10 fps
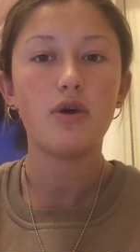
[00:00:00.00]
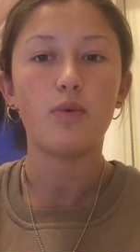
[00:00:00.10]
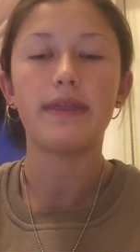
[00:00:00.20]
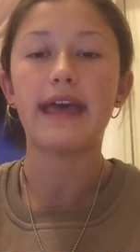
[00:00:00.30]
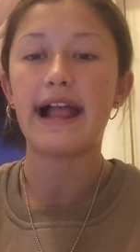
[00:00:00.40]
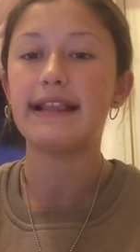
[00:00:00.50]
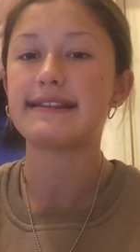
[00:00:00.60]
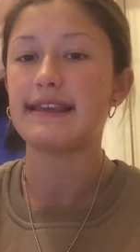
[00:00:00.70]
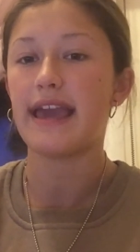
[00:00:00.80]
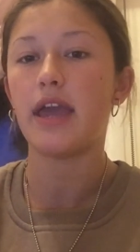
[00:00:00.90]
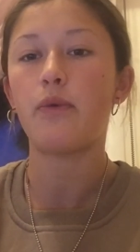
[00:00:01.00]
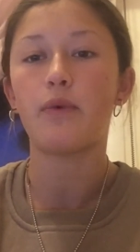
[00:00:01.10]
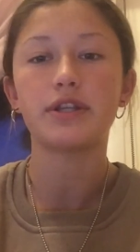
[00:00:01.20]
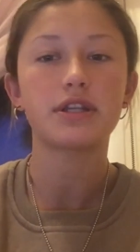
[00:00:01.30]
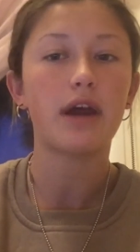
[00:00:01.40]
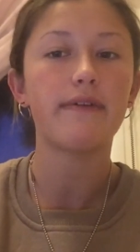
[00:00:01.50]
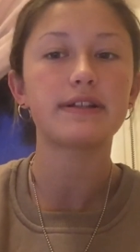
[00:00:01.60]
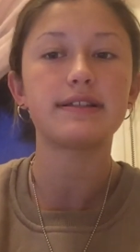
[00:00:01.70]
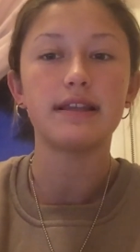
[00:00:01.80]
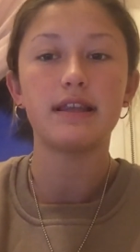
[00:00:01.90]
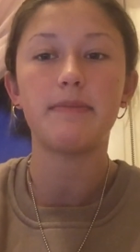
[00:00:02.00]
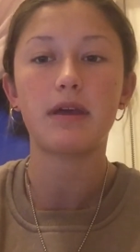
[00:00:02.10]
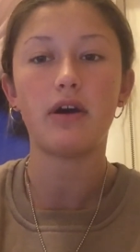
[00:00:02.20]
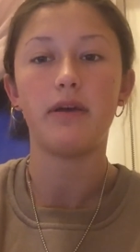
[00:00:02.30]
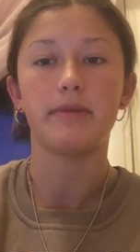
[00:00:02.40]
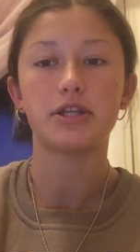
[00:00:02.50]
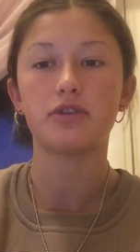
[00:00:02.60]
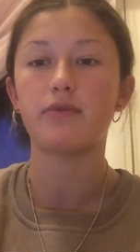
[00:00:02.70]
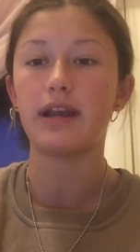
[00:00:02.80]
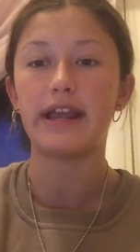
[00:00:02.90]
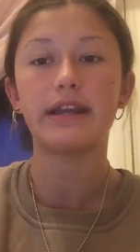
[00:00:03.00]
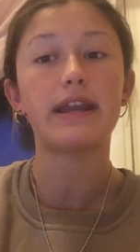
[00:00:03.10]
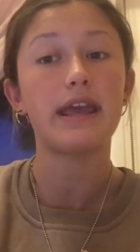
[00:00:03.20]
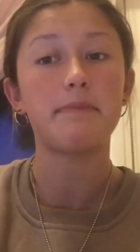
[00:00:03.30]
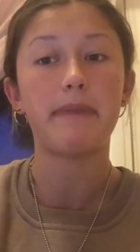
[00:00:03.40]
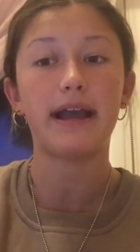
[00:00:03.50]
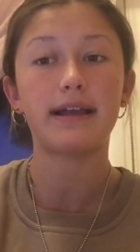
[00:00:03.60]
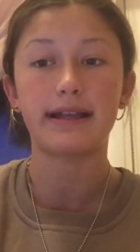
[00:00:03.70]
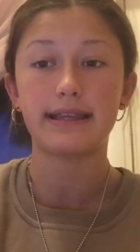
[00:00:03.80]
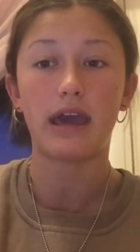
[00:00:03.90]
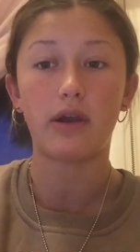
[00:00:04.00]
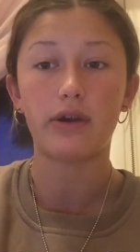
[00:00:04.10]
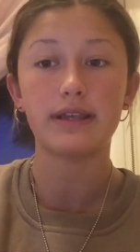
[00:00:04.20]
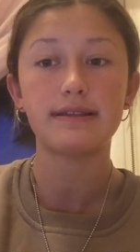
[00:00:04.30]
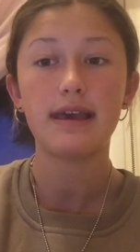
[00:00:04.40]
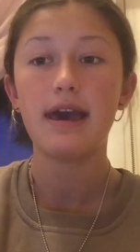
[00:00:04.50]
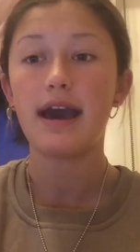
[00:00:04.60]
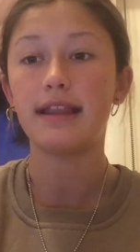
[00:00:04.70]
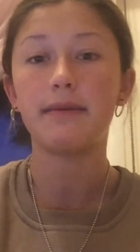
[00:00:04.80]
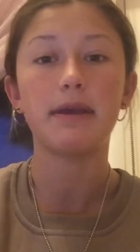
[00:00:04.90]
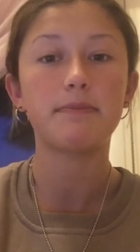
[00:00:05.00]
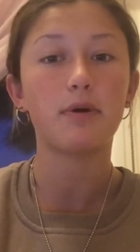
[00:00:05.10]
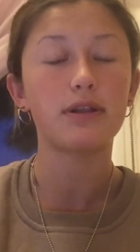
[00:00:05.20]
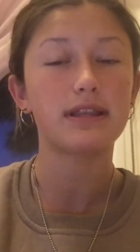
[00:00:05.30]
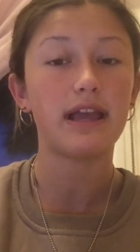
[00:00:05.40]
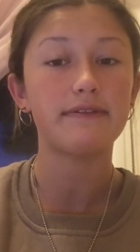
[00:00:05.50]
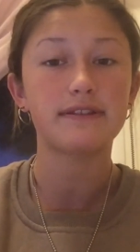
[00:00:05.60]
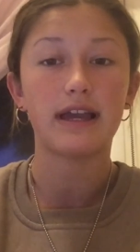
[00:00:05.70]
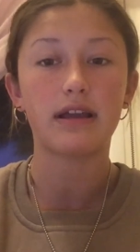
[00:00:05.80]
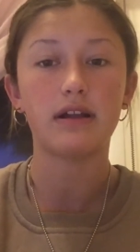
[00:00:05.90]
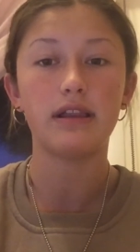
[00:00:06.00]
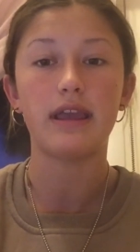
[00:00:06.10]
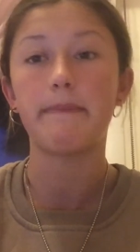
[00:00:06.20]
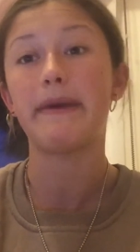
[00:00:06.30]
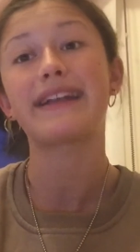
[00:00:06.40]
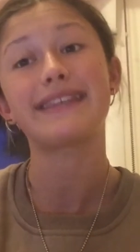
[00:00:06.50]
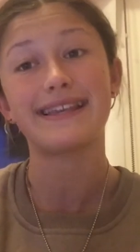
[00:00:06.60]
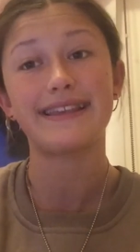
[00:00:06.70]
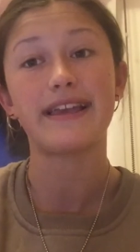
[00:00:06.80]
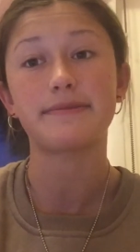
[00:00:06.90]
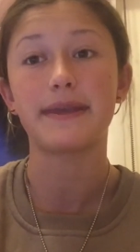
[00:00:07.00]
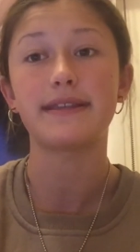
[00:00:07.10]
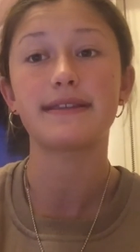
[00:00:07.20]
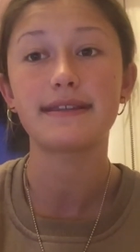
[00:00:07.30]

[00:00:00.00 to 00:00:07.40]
with LCA, which covers the typical emission-related impact categories at the midpoint life cycle impact assessments.